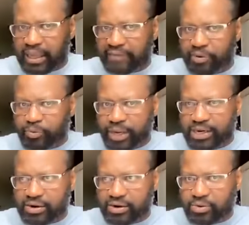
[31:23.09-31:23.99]
I've been
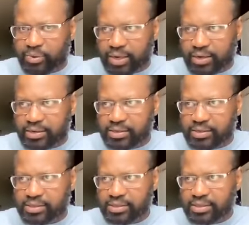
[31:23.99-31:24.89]
waiting on the water.
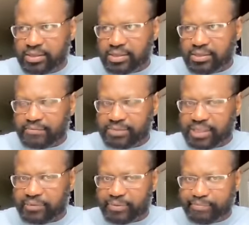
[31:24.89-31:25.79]

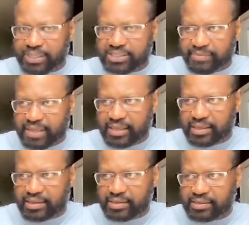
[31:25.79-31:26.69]
Someone beats me
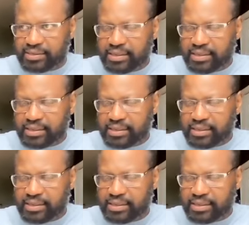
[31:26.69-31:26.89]
in.